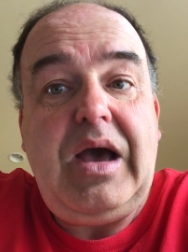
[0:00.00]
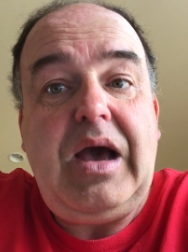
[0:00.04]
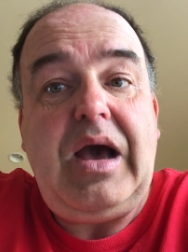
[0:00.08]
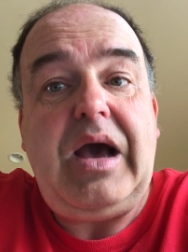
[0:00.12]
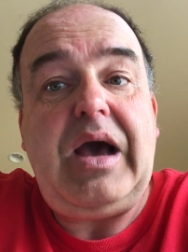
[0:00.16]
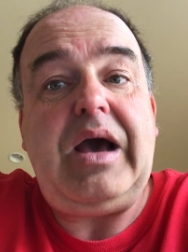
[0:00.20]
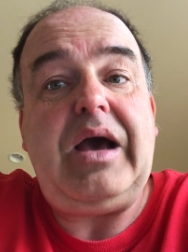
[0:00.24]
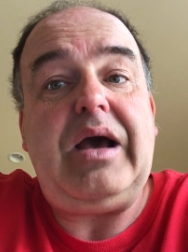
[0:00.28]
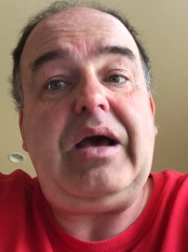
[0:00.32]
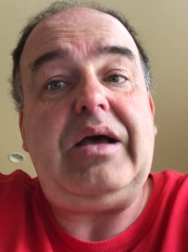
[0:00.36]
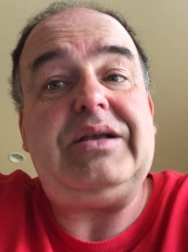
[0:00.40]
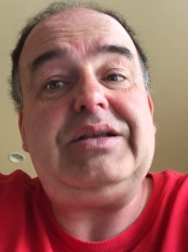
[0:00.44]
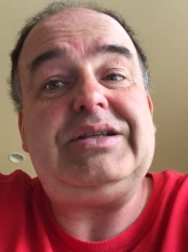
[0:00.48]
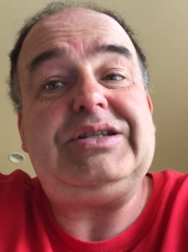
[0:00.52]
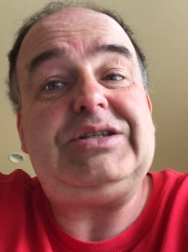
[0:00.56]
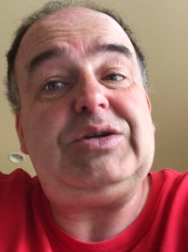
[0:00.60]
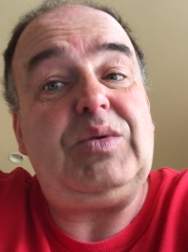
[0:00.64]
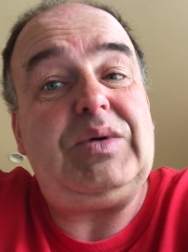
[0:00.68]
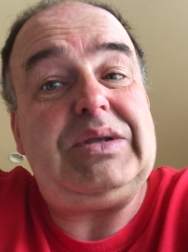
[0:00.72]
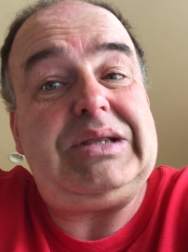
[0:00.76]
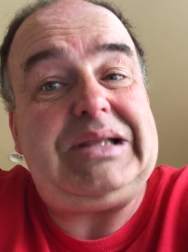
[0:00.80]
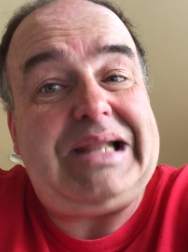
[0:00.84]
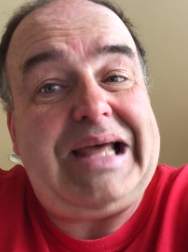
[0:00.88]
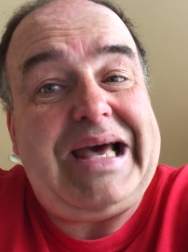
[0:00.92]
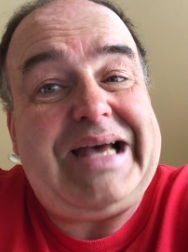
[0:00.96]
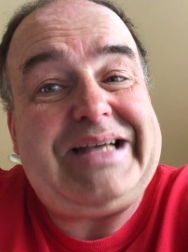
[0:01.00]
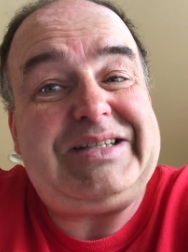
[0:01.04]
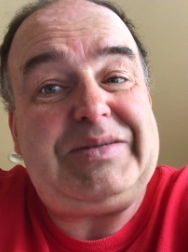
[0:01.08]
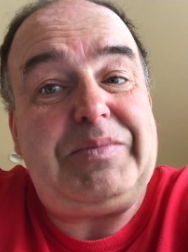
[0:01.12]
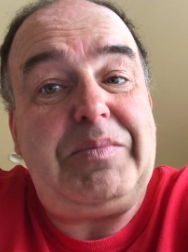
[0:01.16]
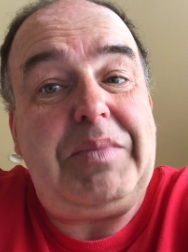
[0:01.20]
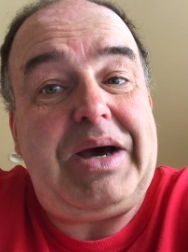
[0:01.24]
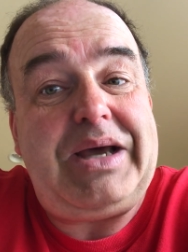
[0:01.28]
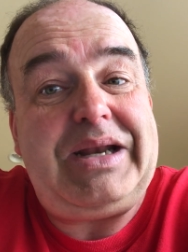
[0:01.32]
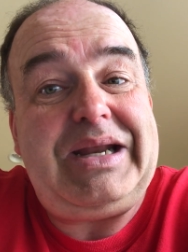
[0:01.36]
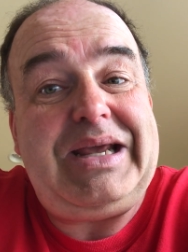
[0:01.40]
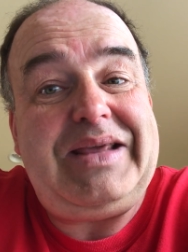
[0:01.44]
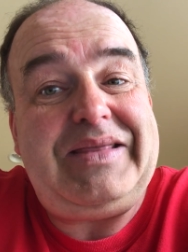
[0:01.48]
Uh, and so with less
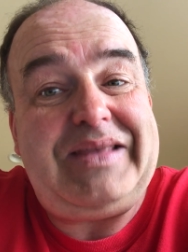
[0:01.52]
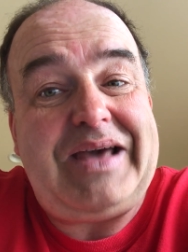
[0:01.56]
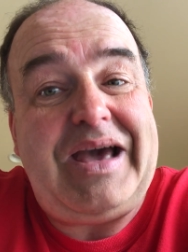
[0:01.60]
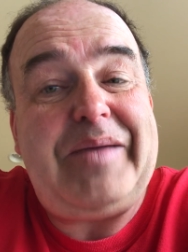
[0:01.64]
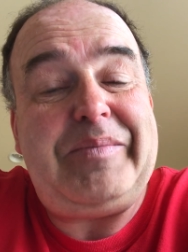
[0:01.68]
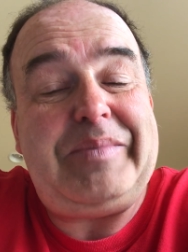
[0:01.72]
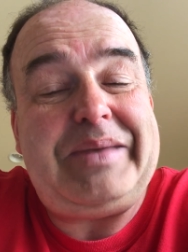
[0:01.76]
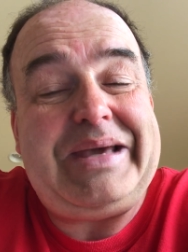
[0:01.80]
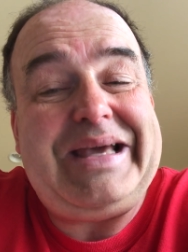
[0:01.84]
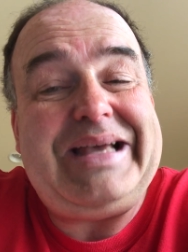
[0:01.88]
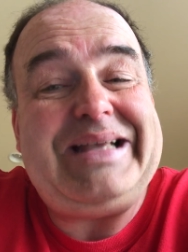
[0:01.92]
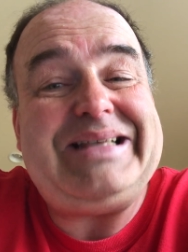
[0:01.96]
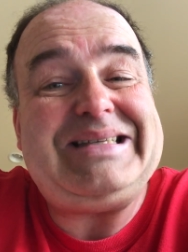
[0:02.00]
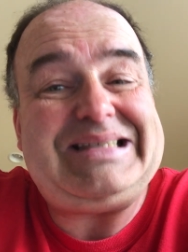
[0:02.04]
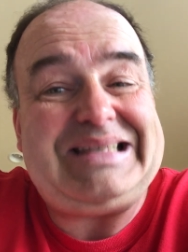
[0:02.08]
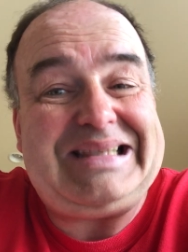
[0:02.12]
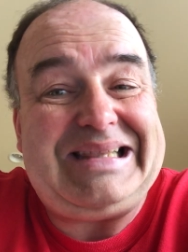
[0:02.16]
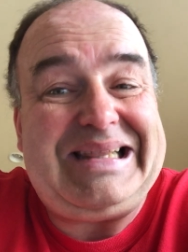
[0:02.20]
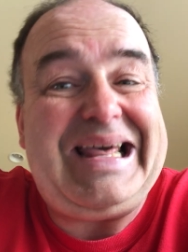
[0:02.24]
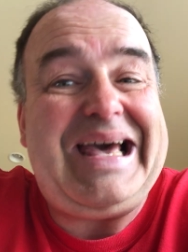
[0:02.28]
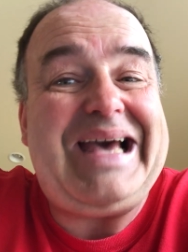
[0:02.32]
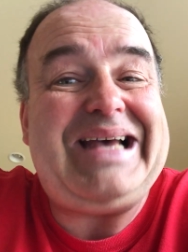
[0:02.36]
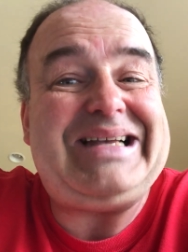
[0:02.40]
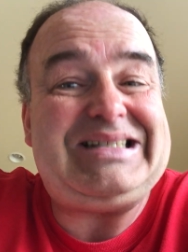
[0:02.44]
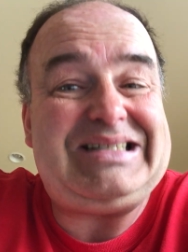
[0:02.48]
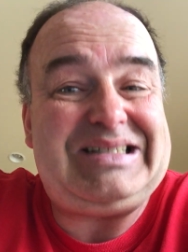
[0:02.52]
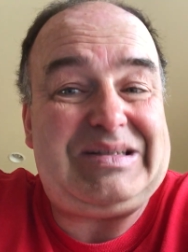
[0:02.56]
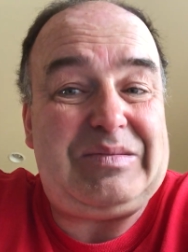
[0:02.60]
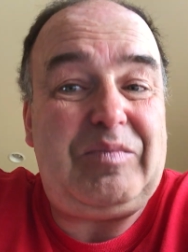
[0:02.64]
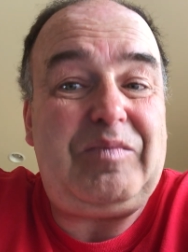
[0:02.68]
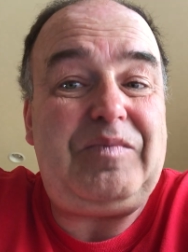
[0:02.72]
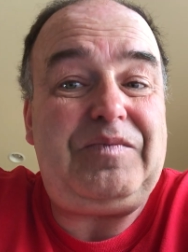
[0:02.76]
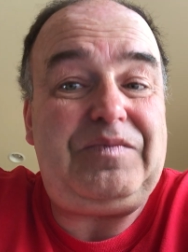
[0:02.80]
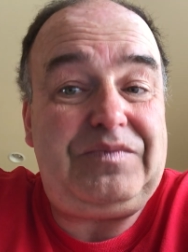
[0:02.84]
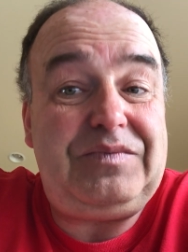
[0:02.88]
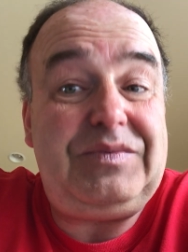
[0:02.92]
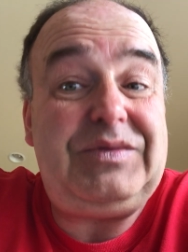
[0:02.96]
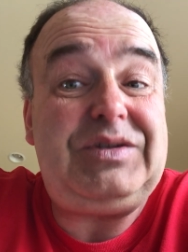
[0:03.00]
money, that means less
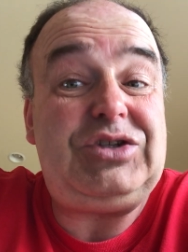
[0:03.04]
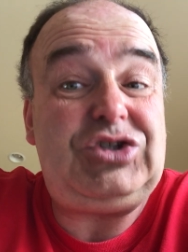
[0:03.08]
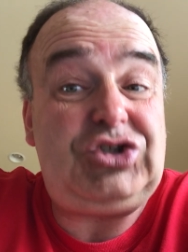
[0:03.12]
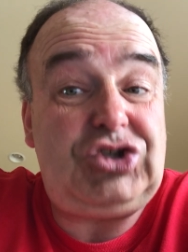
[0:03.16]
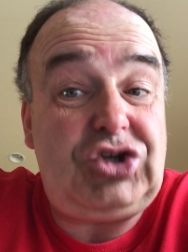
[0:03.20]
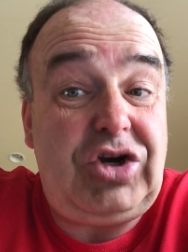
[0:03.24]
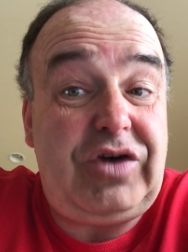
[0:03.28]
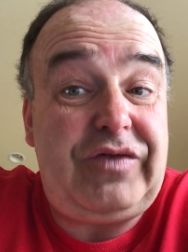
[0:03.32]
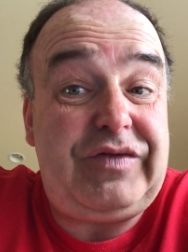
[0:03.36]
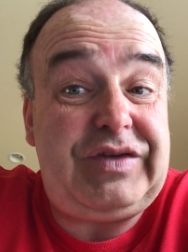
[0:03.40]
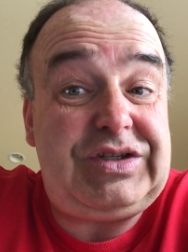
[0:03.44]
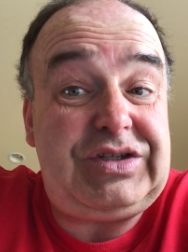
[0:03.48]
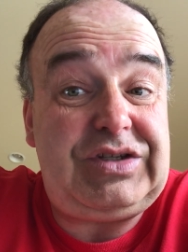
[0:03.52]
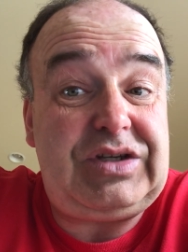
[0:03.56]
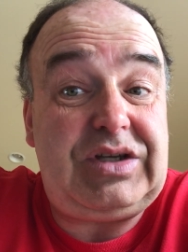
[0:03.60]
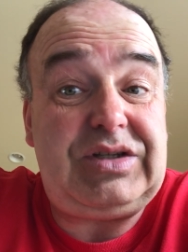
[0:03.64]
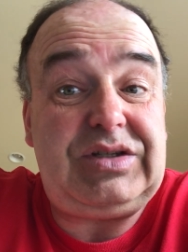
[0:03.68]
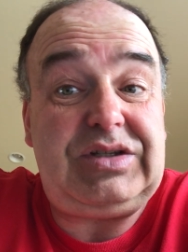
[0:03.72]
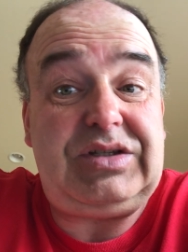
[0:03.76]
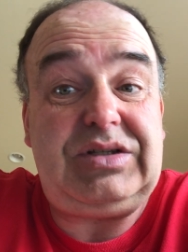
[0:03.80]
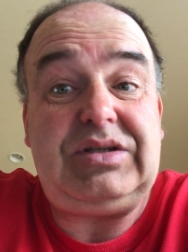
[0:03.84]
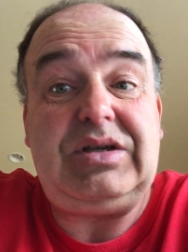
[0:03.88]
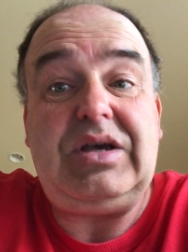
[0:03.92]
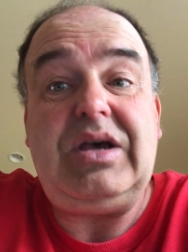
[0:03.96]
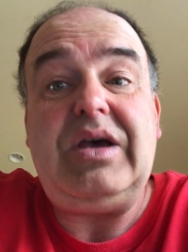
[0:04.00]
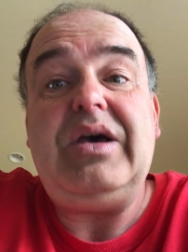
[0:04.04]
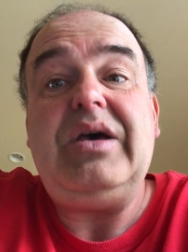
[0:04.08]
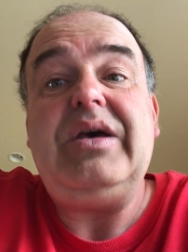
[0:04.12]
services.